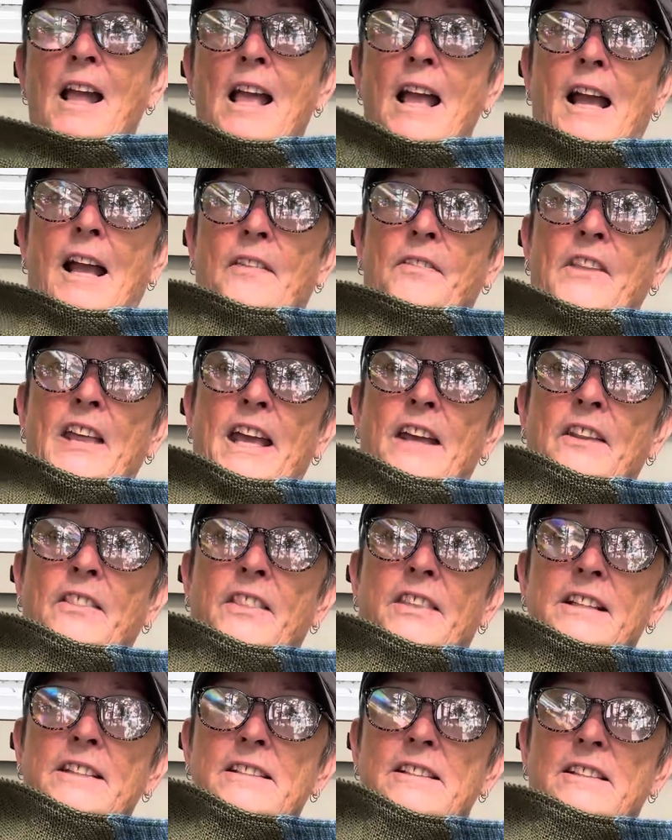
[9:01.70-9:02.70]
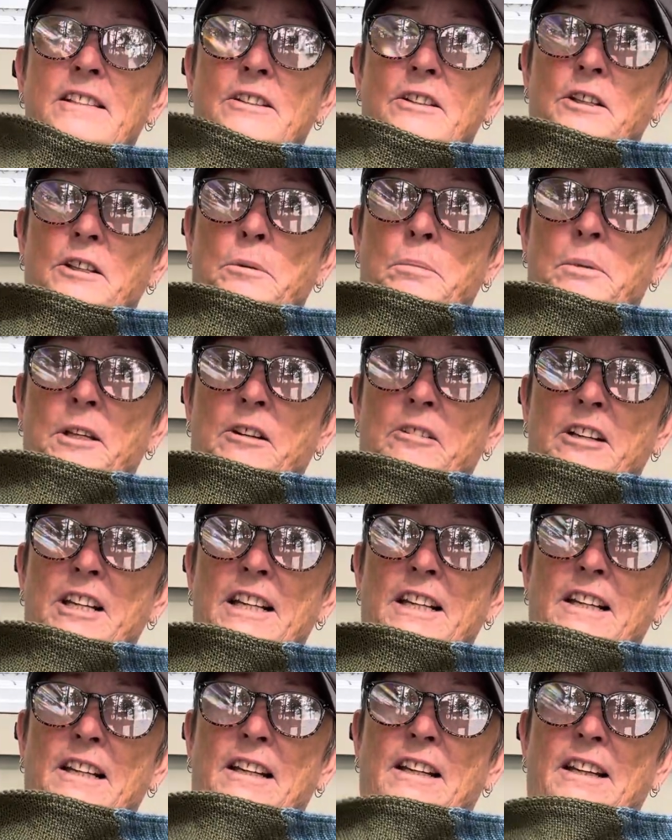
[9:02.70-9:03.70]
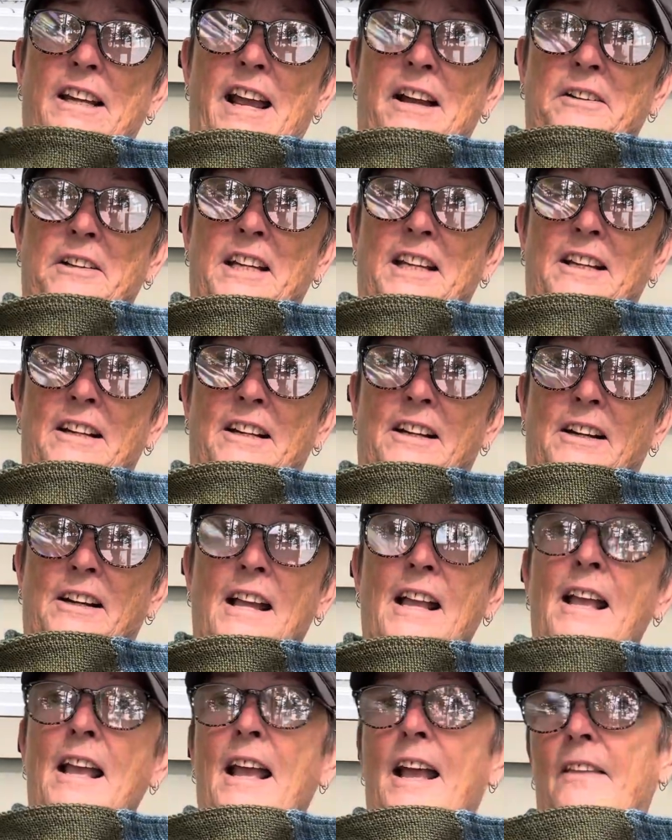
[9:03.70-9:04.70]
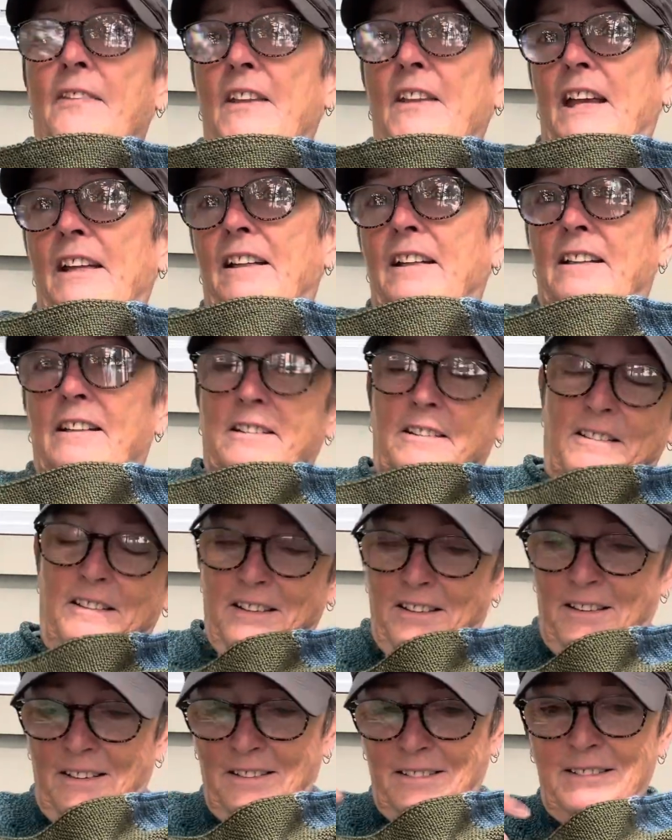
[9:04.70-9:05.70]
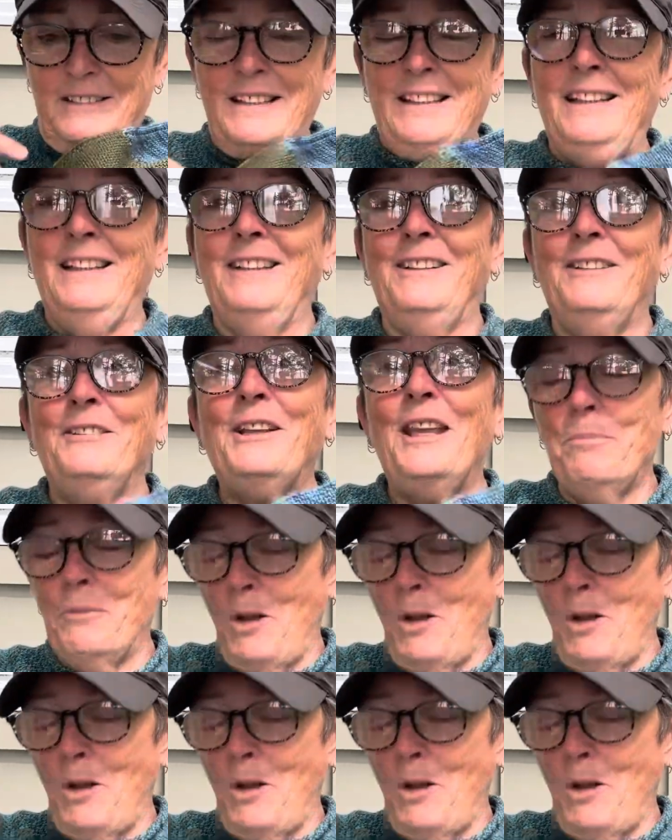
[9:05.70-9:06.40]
and then this is going to be green down here, and then it'll keep